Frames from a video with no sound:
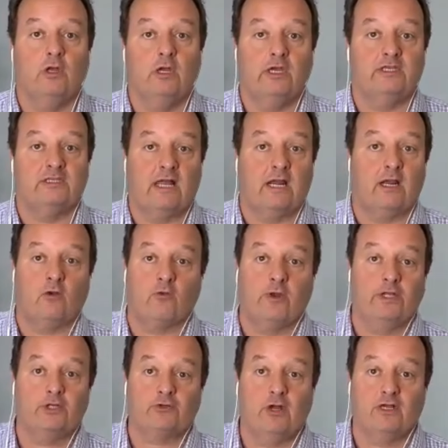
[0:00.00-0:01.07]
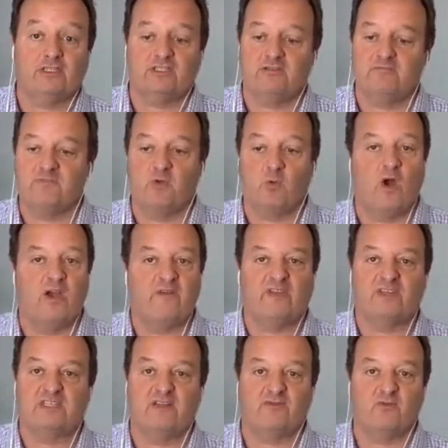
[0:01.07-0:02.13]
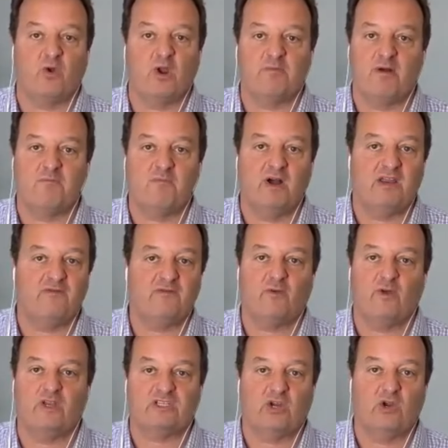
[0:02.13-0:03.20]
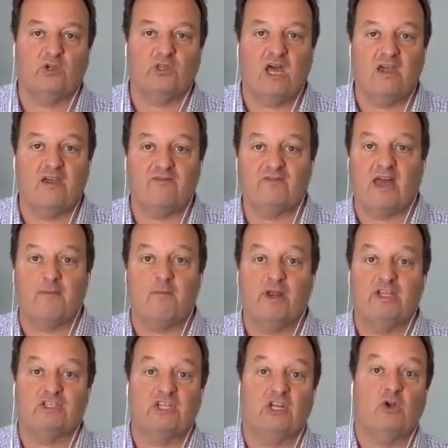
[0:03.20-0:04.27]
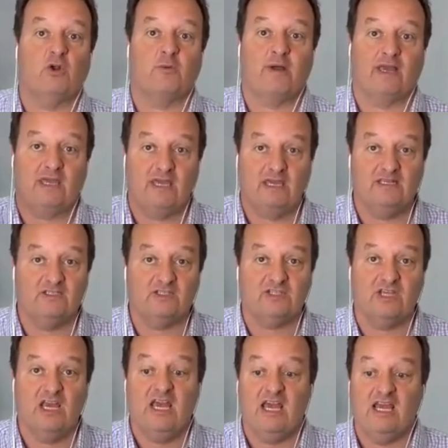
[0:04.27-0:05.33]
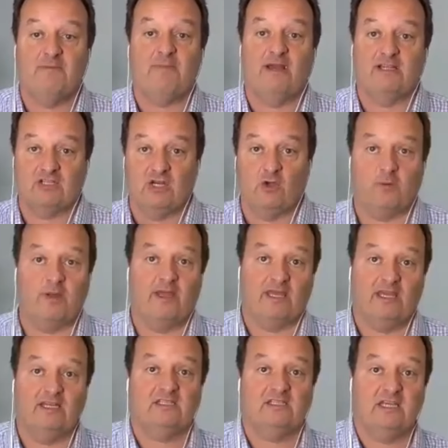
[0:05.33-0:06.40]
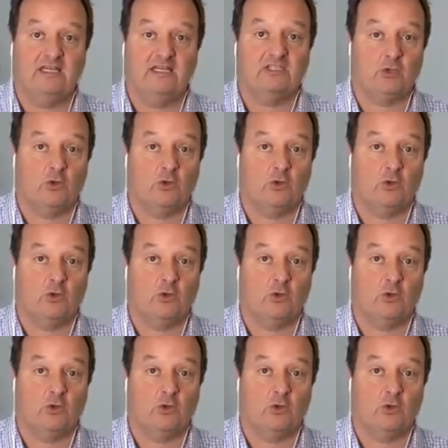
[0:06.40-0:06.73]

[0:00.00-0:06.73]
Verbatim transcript: He's got a great trust. The wife doesn't have to worry about money for the rest of her life. That money is going to go to my kids, and it's going to go to my kids' kids.